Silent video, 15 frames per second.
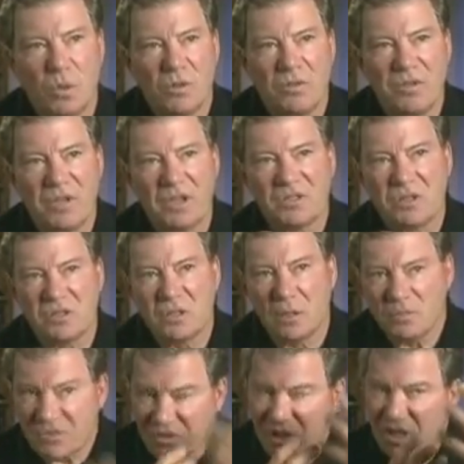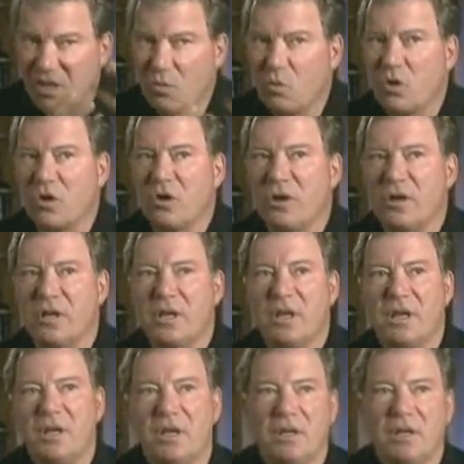One thinks in terms of the key word